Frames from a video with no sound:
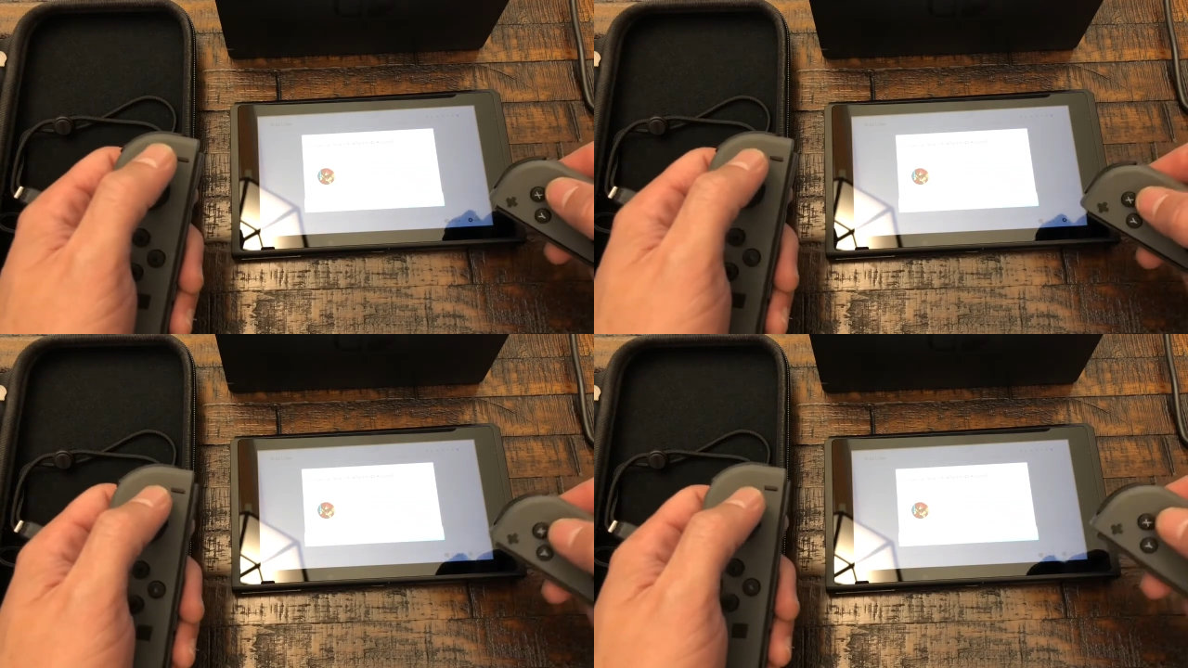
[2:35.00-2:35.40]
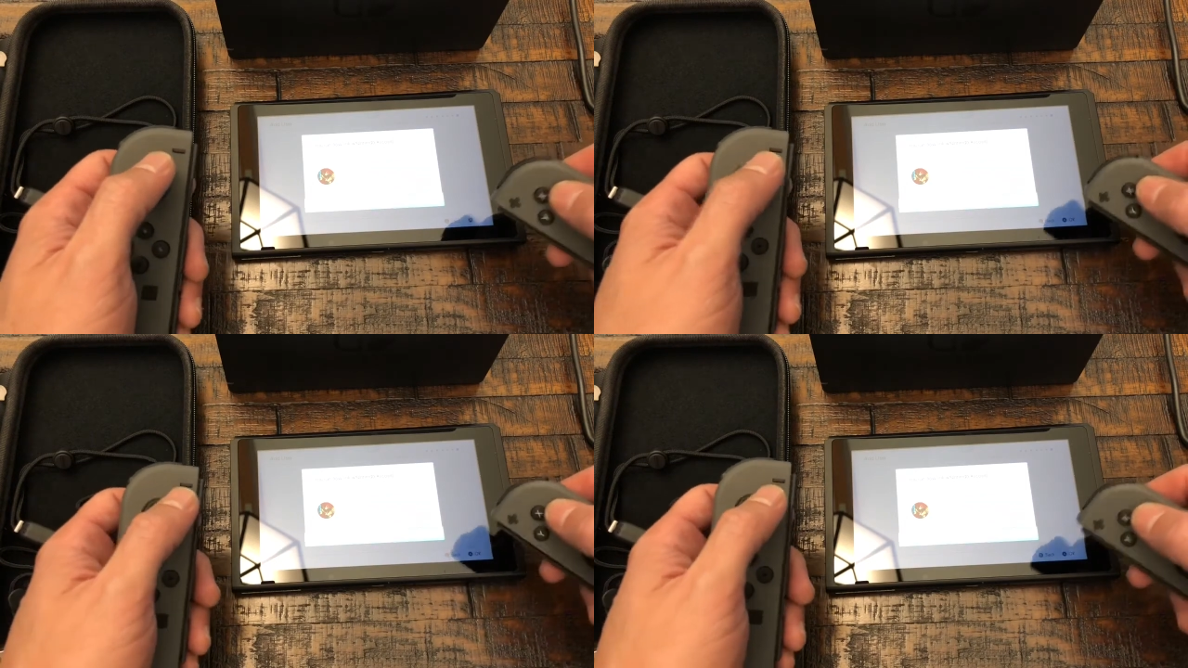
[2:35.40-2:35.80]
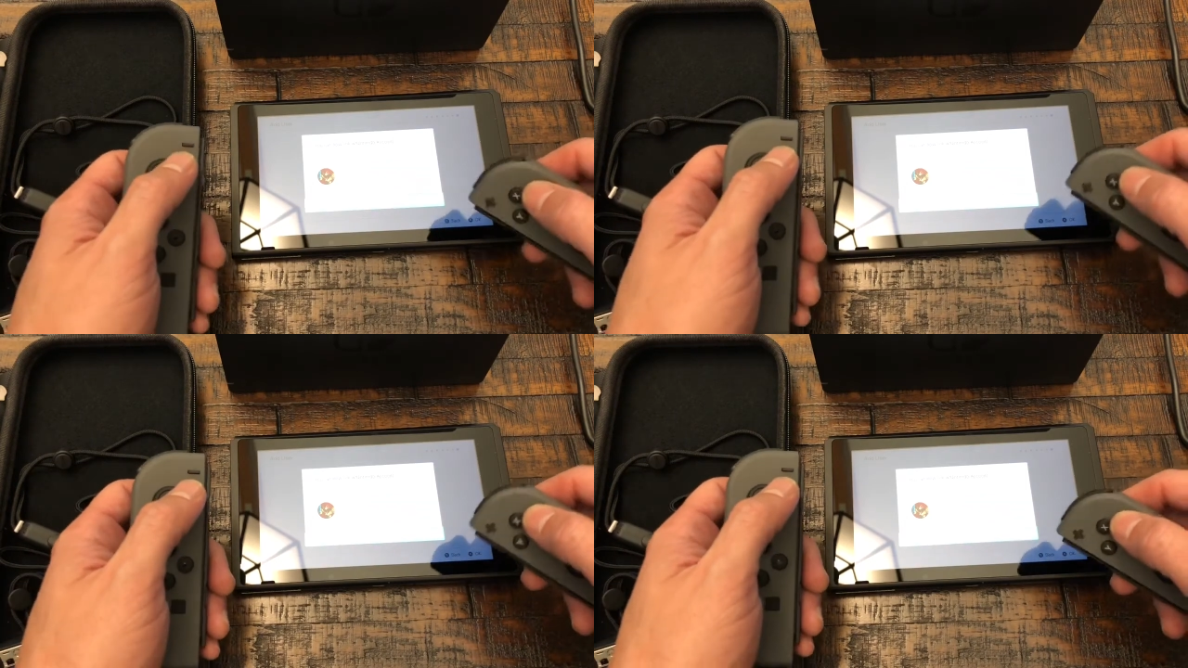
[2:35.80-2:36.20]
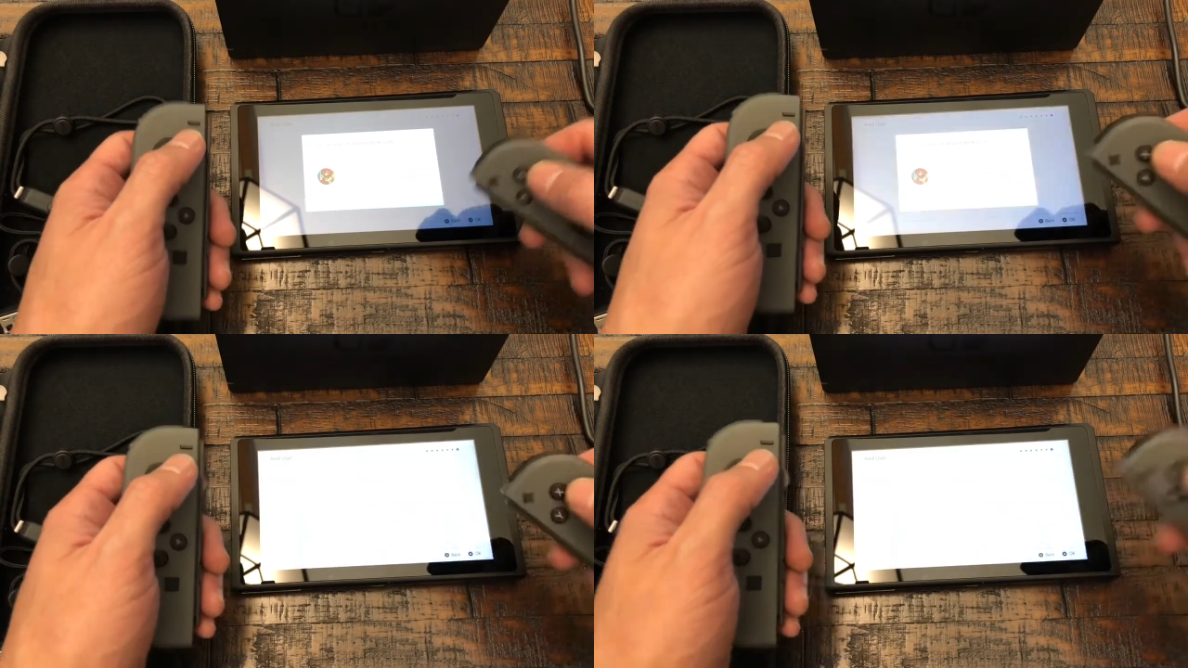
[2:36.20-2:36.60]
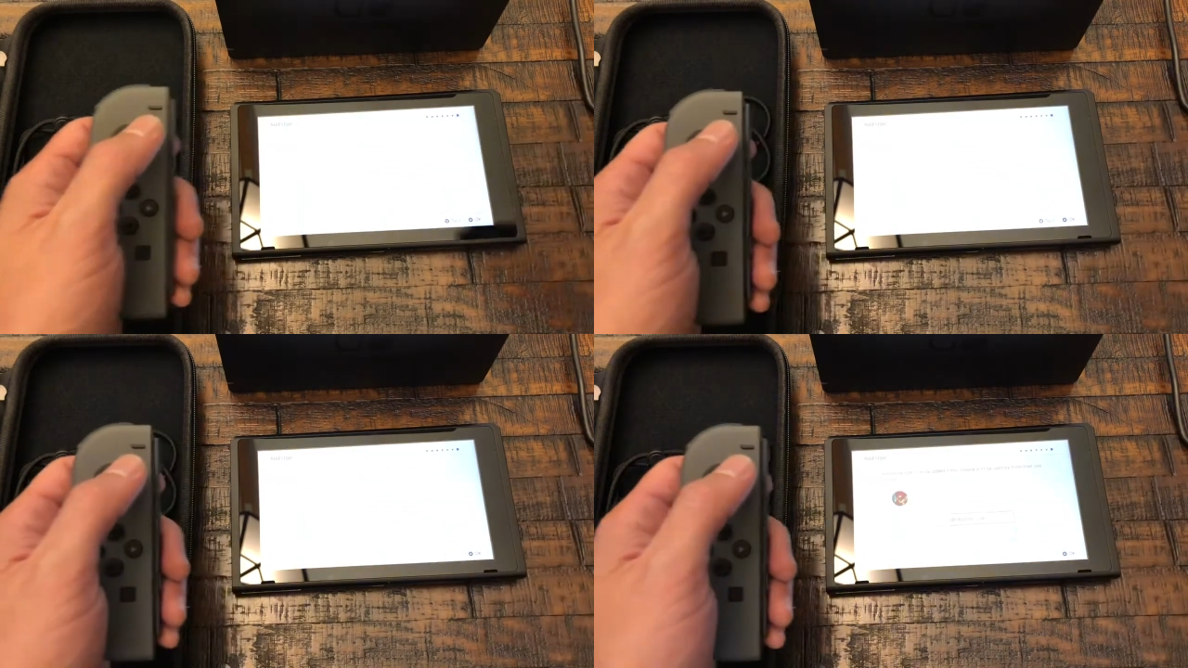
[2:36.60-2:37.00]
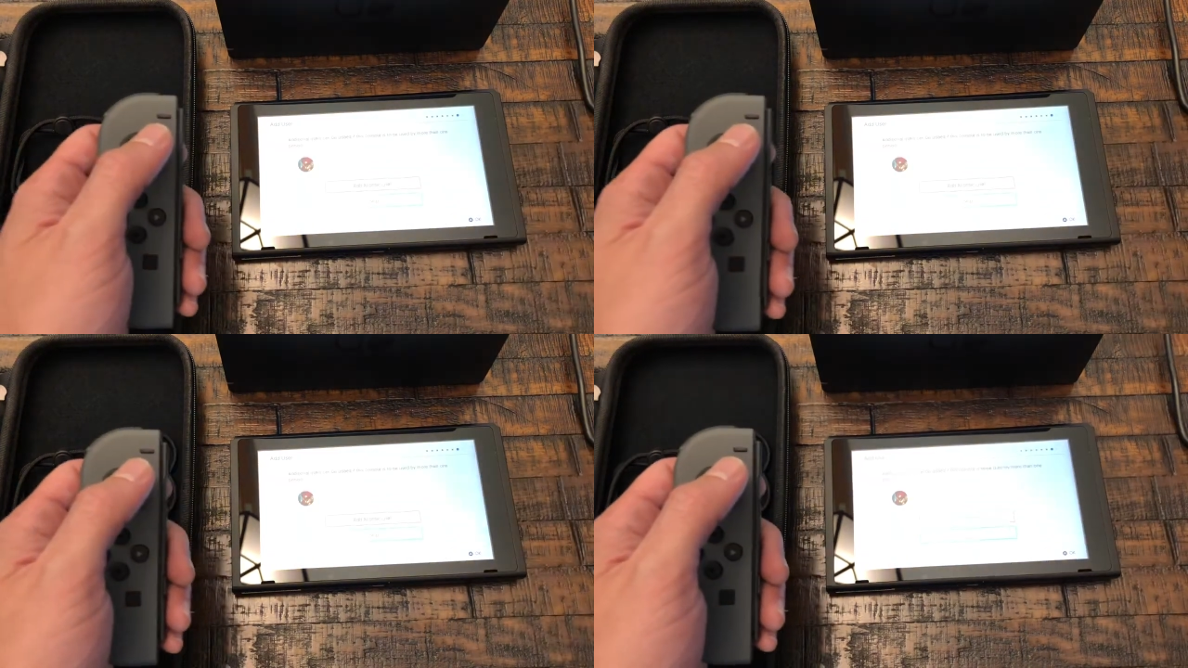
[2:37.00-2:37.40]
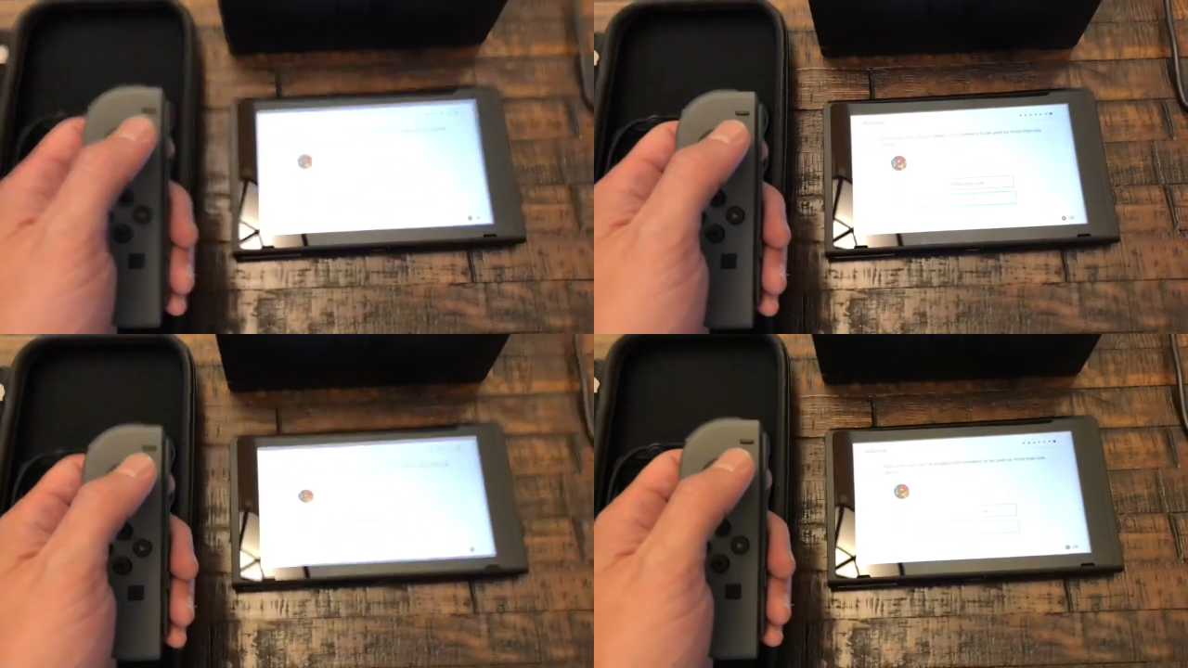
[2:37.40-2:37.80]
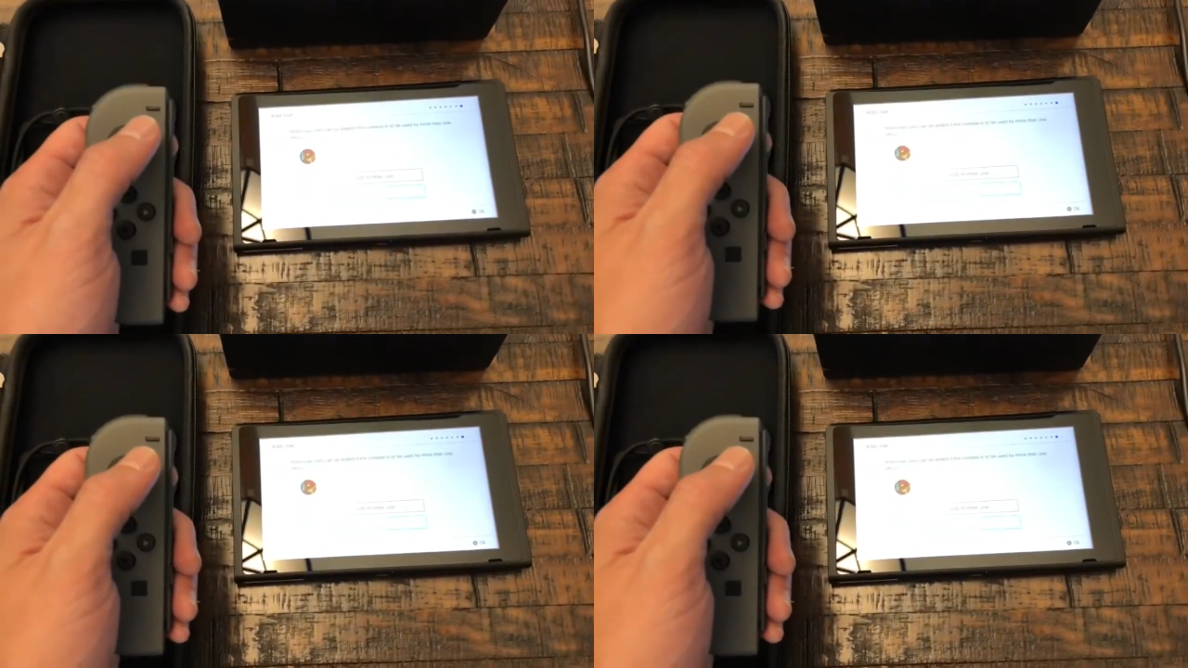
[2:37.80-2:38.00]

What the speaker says: [unreadable: no face in view]